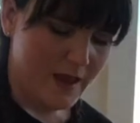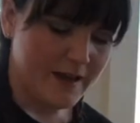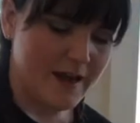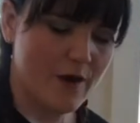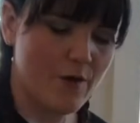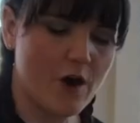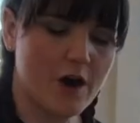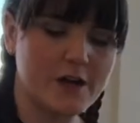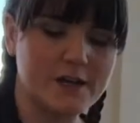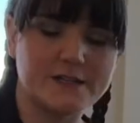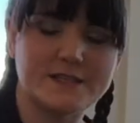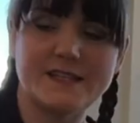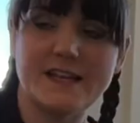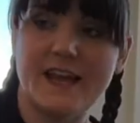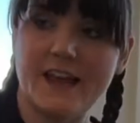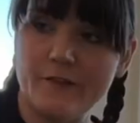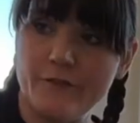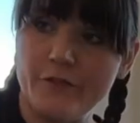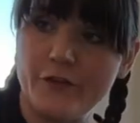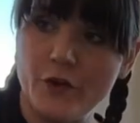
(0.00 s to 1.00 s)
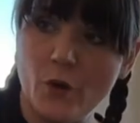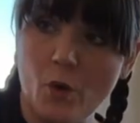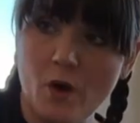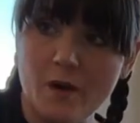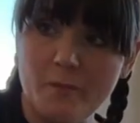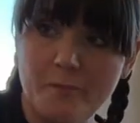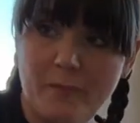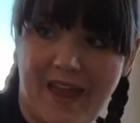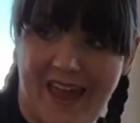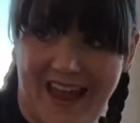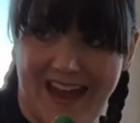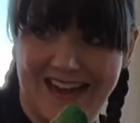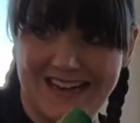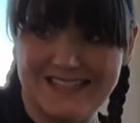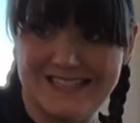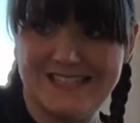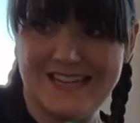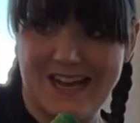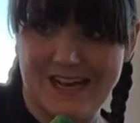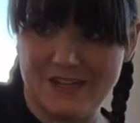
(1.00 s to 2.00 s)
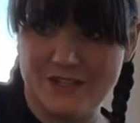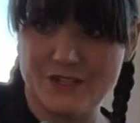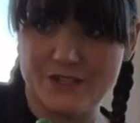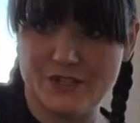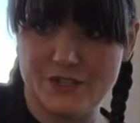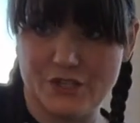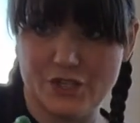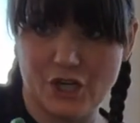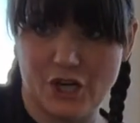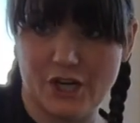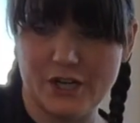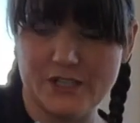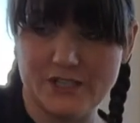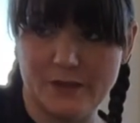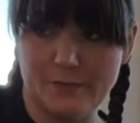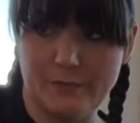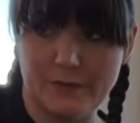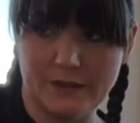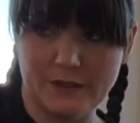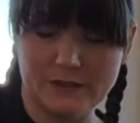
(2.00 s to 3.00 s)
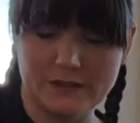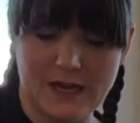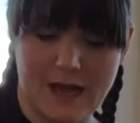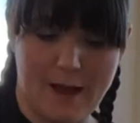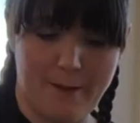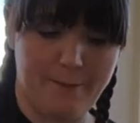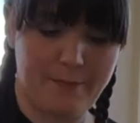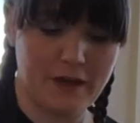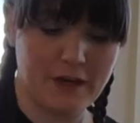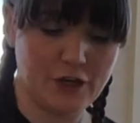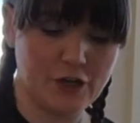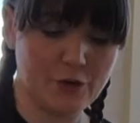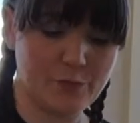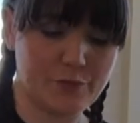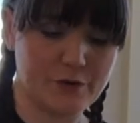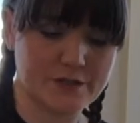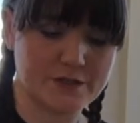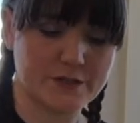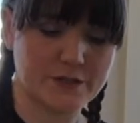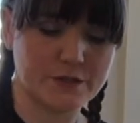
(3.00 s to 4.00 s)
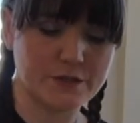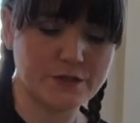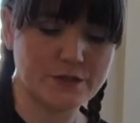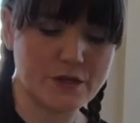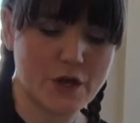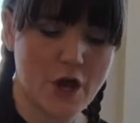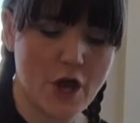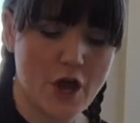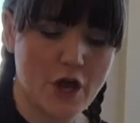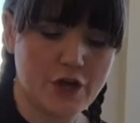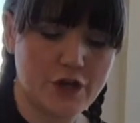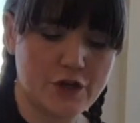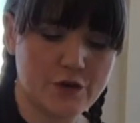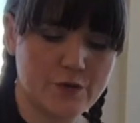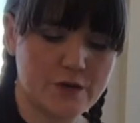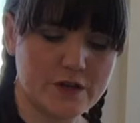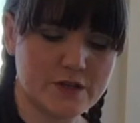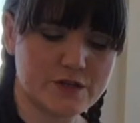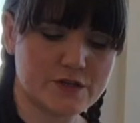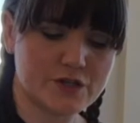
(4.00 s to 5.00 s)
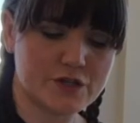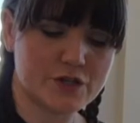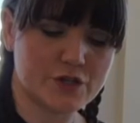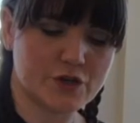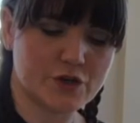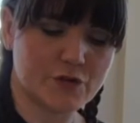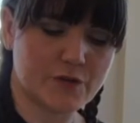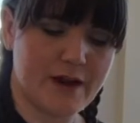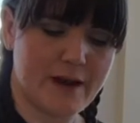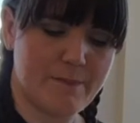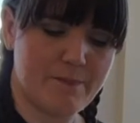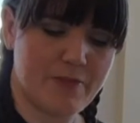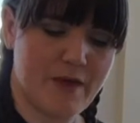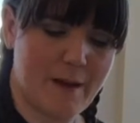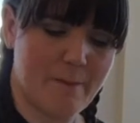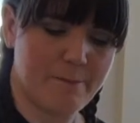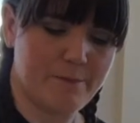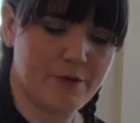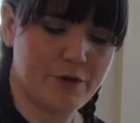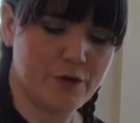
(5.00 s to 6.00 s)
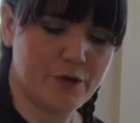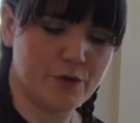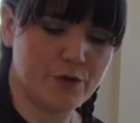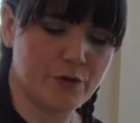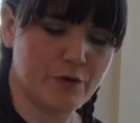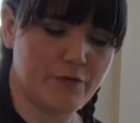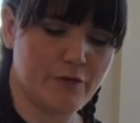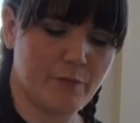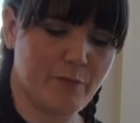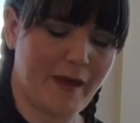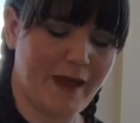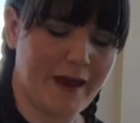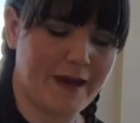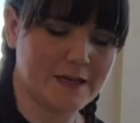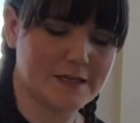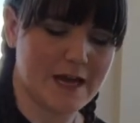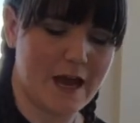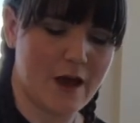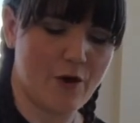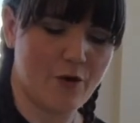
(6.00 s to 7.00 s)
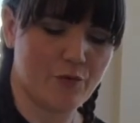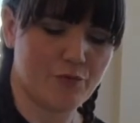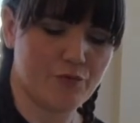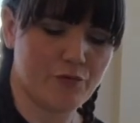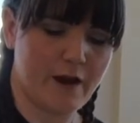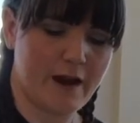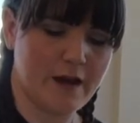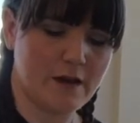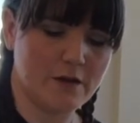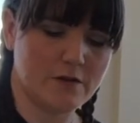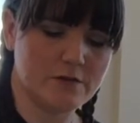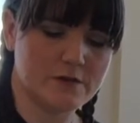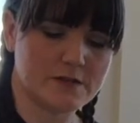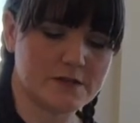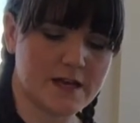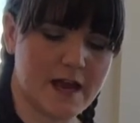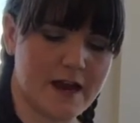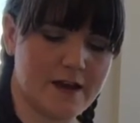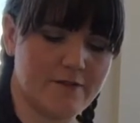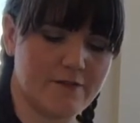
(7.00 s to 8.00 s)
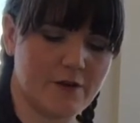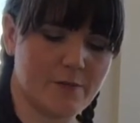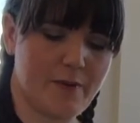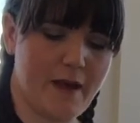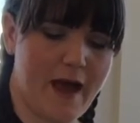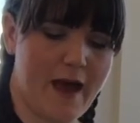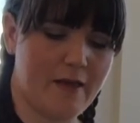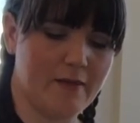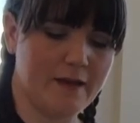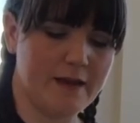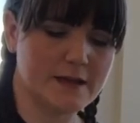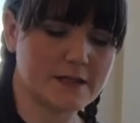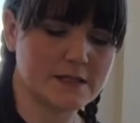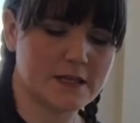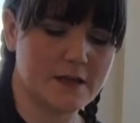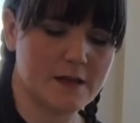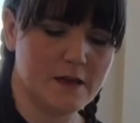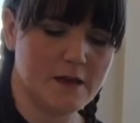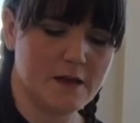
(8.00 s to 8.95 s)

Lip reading: Now artists, if your paint does start to build up in your bristles, you can scrape that beautiful paint out right on the side of your palette.